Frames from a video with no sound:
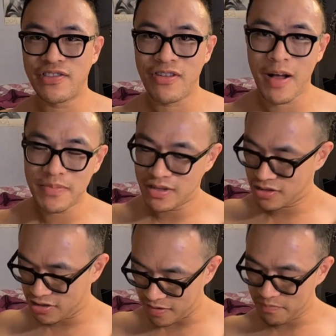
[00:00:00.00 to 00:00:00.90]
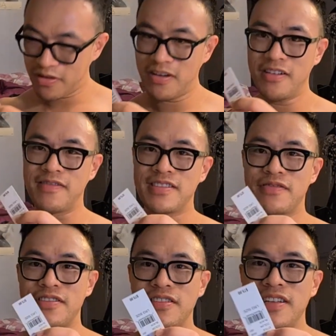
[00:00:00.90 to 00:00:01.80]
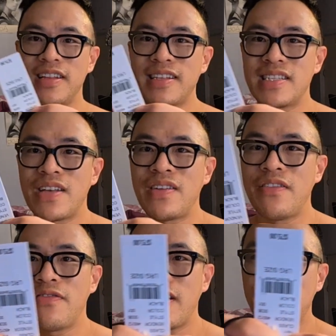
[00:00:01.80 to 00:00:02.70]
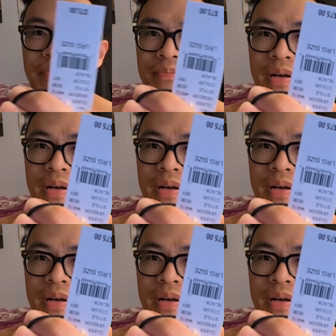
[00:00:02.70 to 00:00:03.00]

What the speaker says: crop jumper was originally like $75.